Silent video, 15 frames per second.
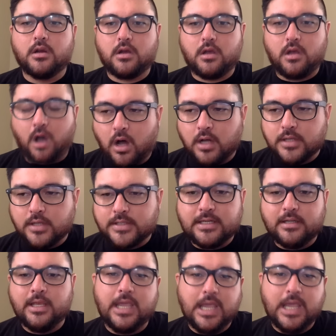You're
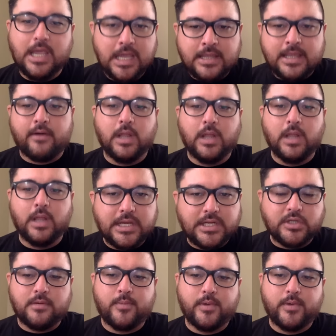constantly in that
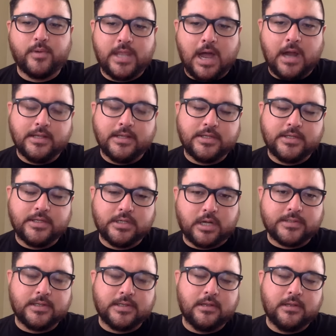relationship with an
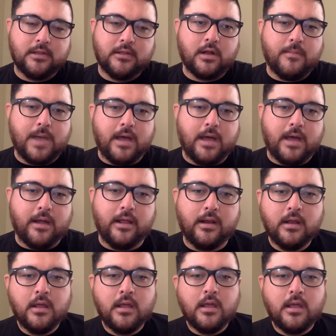audience. You're constantly learning
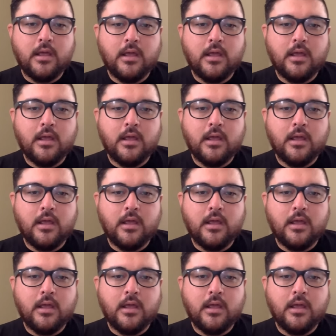about it.